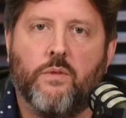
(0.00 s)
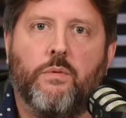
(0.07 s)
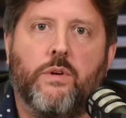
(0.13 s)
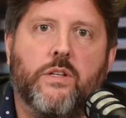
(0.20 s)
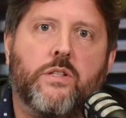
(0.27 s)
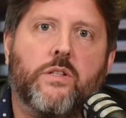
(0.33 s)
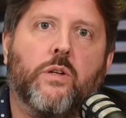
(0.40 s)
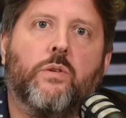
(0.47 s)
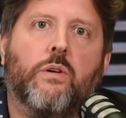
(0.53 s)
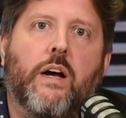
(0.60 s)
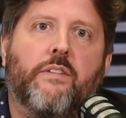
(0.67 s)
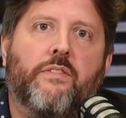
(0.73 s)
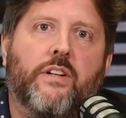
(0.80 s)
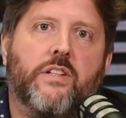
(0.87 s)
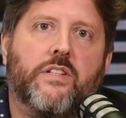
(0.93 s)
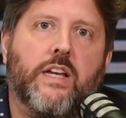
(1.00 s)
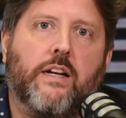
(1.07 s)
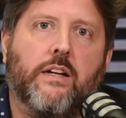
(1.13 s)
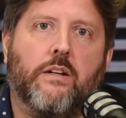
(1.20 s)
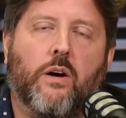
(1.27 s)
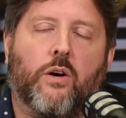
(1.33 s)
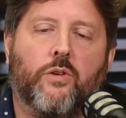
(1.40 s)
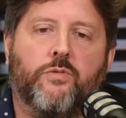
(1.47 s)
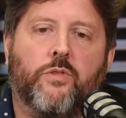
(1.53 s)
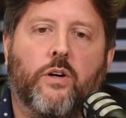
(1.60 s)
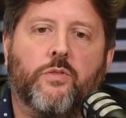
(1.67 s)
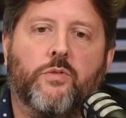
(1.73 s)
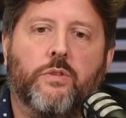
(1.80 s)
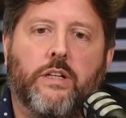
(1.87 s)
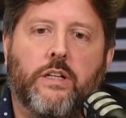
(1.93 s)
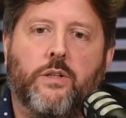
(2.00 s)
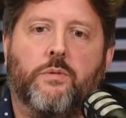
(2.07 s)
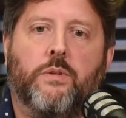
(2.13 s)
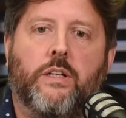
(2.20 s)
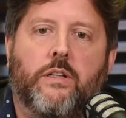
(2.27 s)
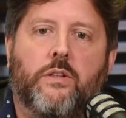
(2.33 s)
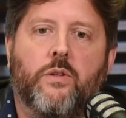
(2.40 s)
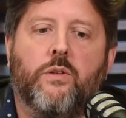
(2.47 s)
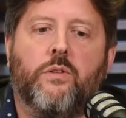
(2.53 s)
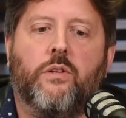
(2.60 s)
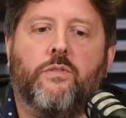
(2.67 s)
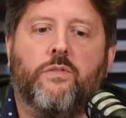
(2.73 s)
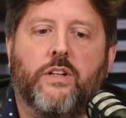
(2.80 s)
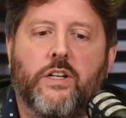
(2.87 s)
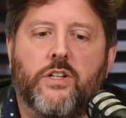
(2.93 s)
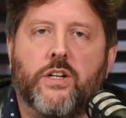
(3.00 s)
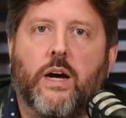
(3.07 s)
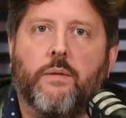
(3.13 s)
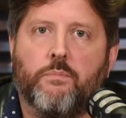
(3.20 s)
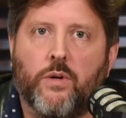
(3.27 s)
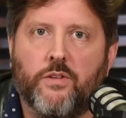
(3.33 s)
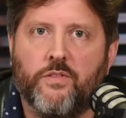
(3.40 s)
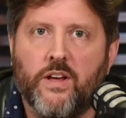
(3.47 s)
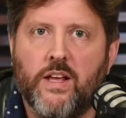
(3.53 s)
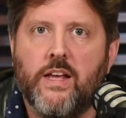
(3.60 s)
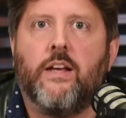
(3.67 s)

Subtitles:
We still have a second half of 2022 to finish up with.